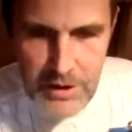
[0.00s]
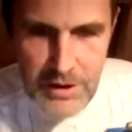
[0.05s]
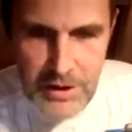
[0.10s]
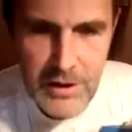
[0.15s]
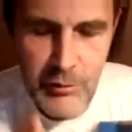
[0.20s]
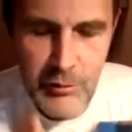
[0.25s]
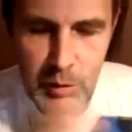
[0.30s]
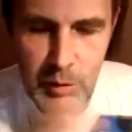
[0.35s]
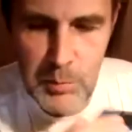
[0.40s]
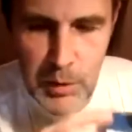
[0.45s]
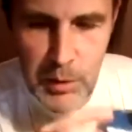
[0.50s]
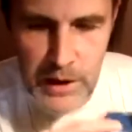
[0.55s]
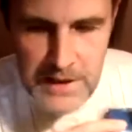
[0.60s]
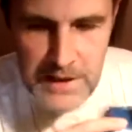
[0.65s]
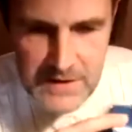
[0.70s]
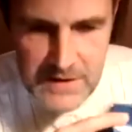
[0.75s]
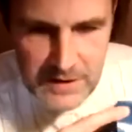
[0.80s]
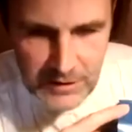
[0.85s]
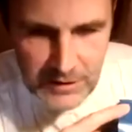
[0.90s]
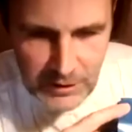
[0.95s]
and
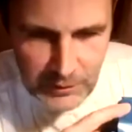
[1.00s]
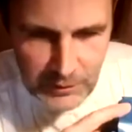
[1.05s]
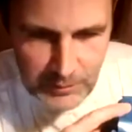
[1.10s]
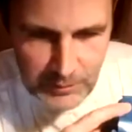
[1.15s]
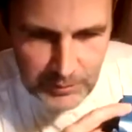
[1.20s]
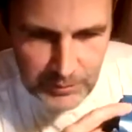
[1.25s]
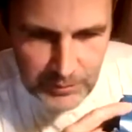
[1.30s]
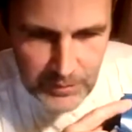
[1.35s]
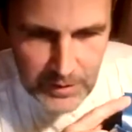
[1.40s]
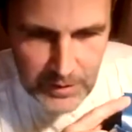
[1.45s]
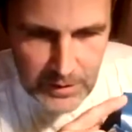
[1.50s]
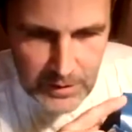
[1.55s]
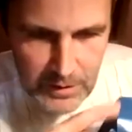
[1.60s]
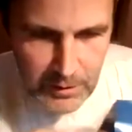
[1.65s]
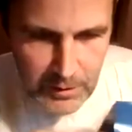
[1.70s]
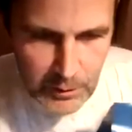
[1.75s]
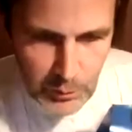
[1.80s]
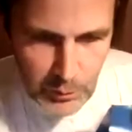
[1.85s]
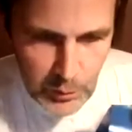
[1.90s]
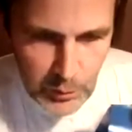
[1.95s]
replacing them
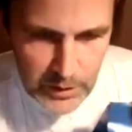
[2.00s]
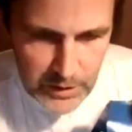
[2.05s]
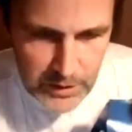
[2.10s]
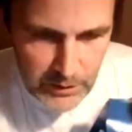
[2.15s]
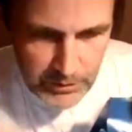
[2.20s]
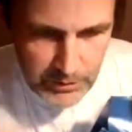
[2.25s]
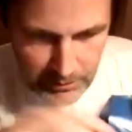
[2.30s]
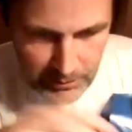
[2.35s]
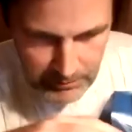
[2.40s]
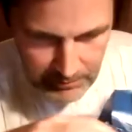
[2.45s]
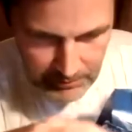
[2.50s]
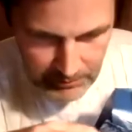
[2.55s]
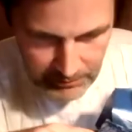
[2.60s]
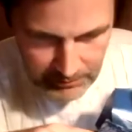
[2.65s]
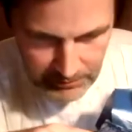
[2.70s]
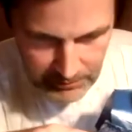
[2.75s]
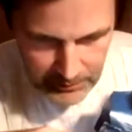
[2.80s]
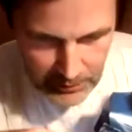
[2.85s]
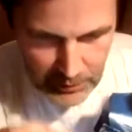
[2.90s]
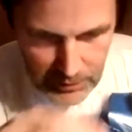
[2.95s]
with
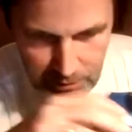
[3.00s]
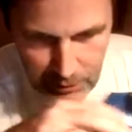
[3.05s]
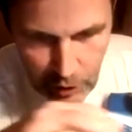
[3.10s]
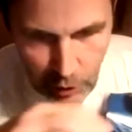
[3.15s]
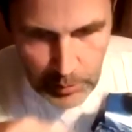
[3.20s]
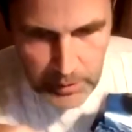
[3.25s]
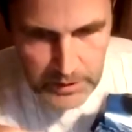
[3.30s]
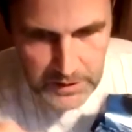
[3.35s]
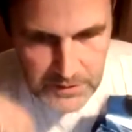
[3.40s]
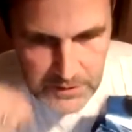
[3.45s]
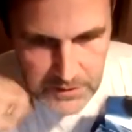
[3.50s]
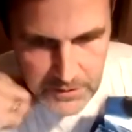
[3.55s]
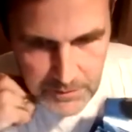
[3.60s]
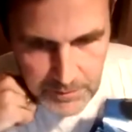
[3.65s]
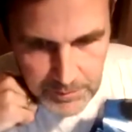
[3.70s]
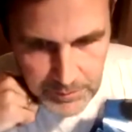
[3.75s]
copies.